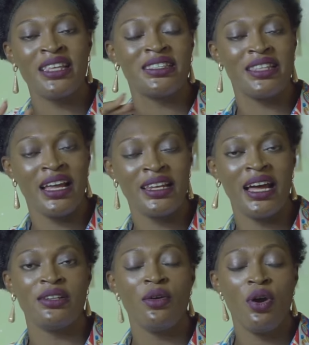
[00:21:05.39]

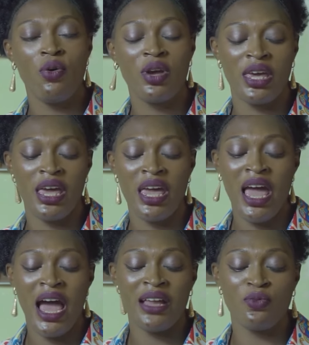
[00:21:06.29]
standard, okay,
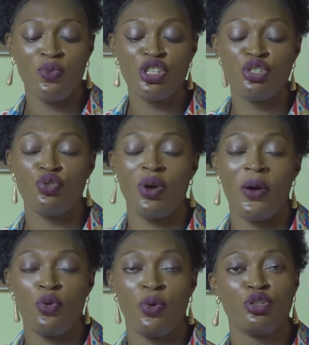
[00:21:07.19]
and which you
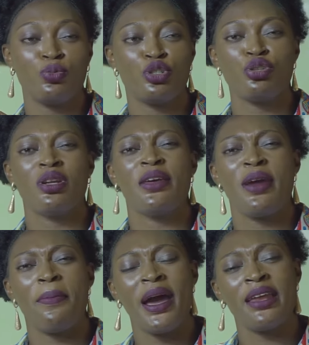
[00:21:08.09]
want to be sure that
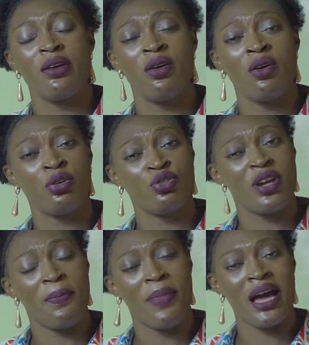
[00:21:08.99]
you're buying
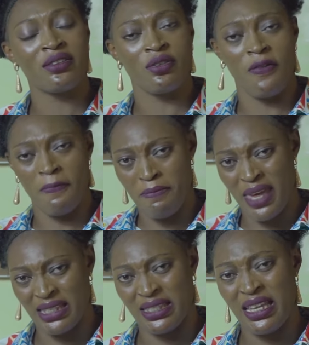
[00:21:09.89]
100 bags of
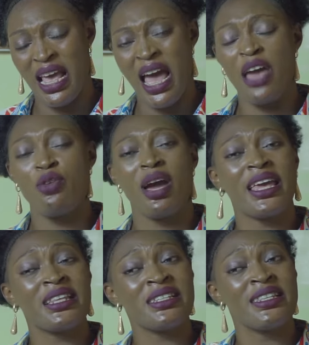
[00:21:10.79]
maize and you are
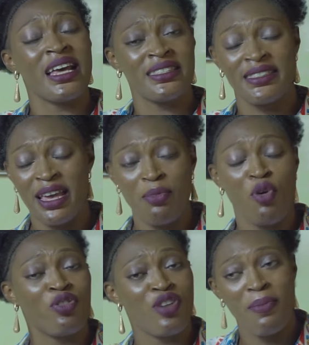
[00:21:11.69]
getting that same
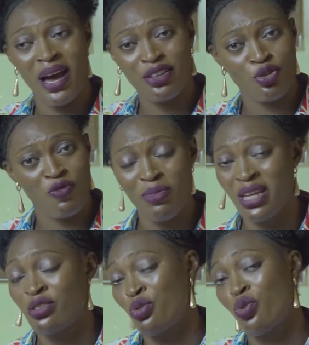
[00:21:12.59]
100 bags of
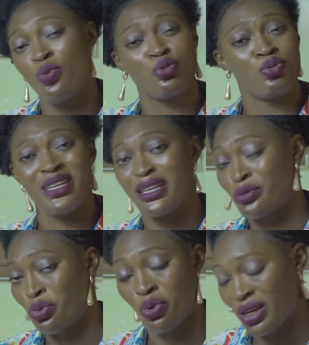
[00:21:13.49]
maize. You don't want to hear
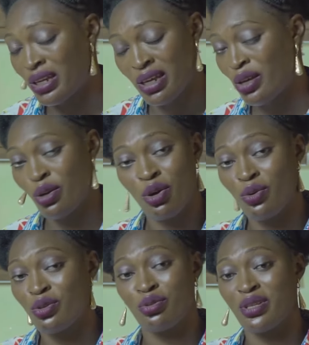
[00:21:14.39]
story. You
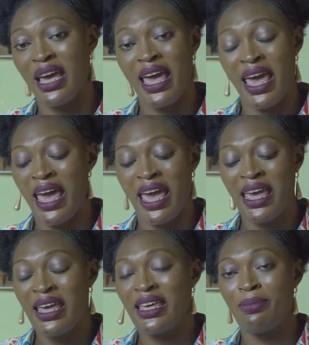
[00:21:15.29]
don't want to hear
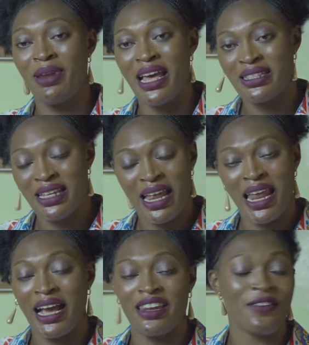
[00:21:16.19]
it be like saying
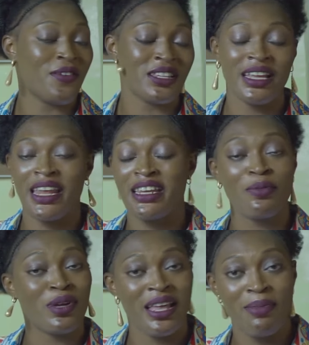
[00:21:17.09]
like at the fetch and then
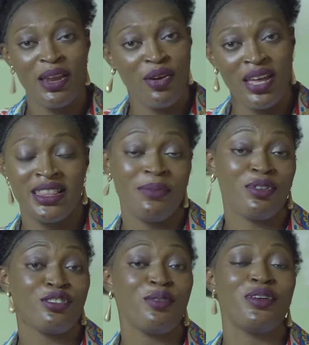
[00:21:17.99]
the watermelon enter,
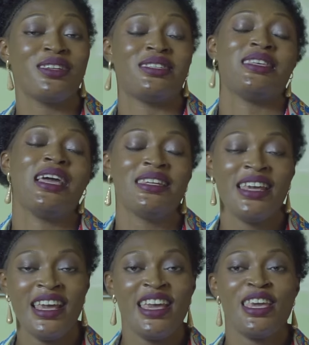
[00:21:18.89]
because somebody
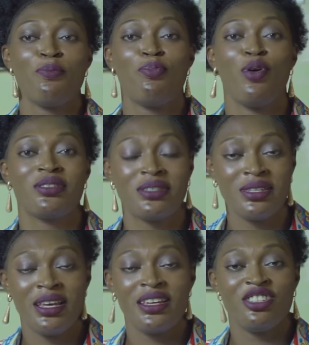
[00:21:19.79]
said he bought
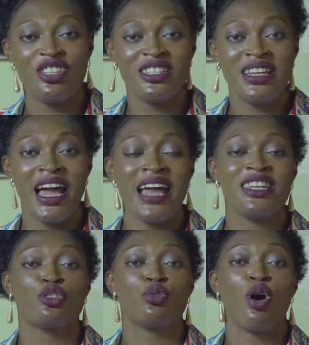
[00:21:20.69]
ginger
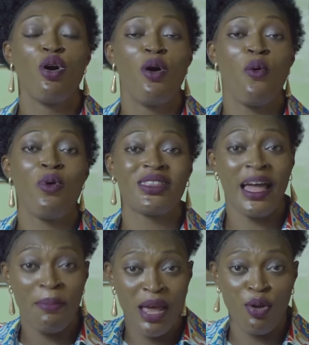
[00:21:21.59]
and he saw
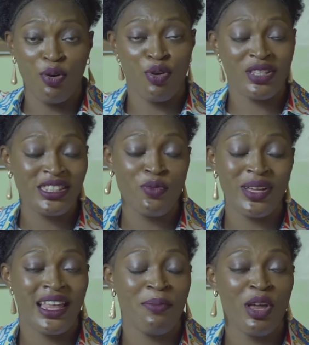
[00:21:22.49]
watermelon, rotten
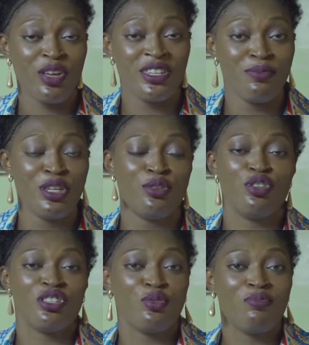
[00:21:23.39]
watermelon in the middle,
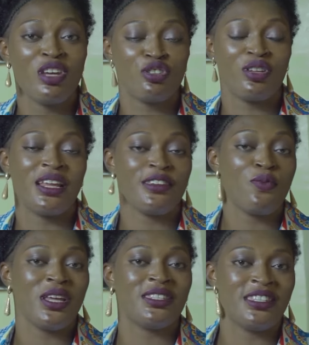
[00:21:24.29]
just to make sure that the
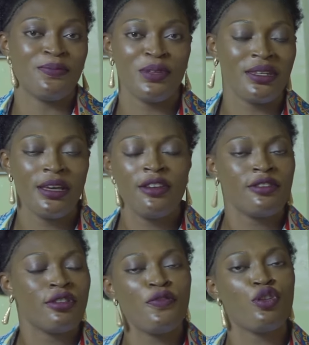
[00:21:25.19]
weight is big.
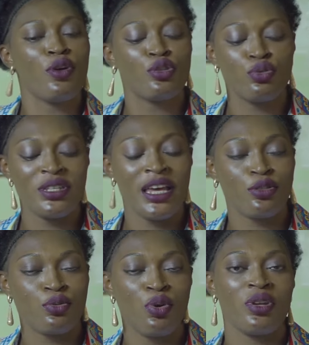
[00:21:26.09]
So if you don't want to hear
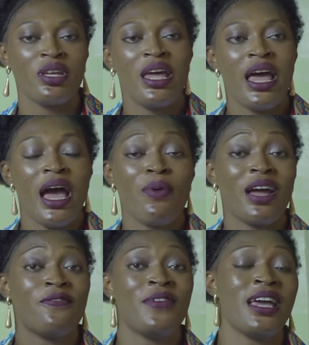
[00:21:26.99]
story, I will
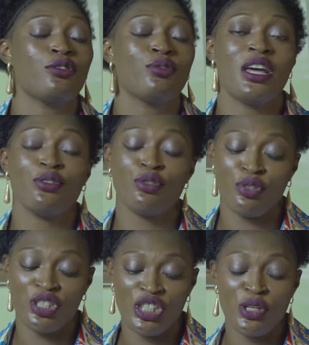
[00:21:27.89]
advise you that you
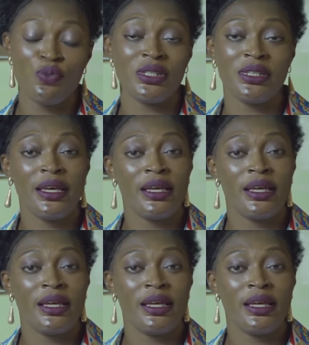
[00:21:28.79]
should deal with